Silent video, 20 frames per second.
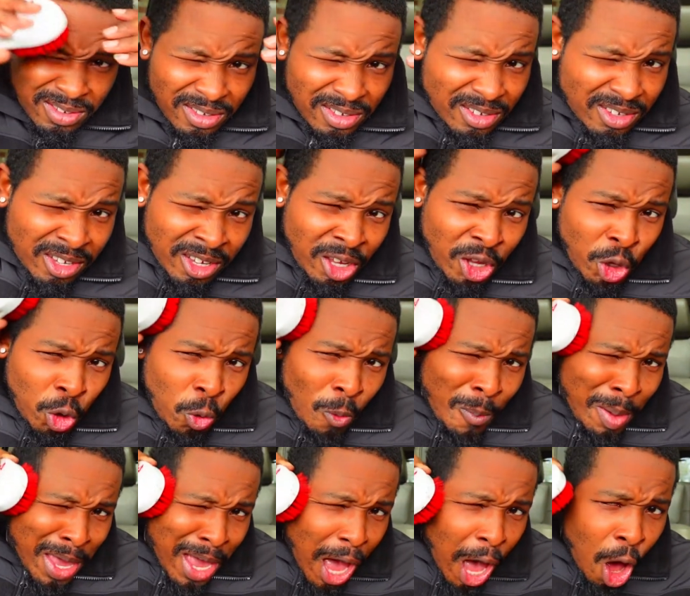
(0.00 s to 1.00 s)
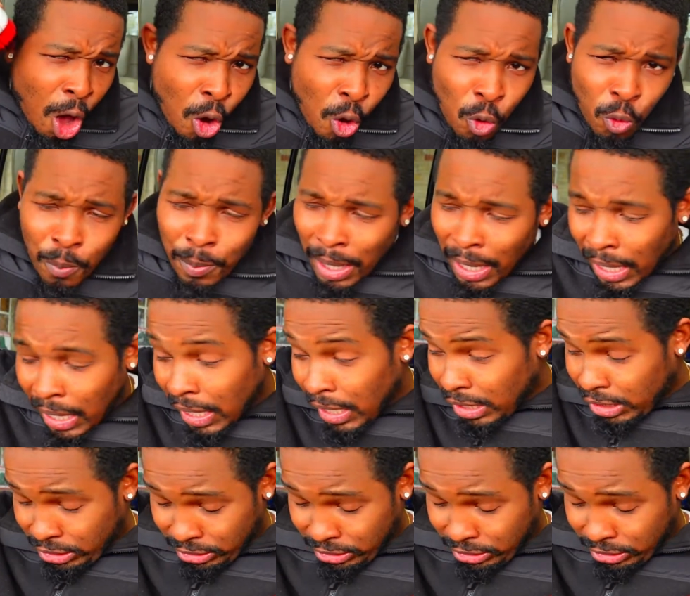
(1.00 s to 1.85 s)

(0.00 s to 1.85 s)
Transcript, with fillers: And you be on me.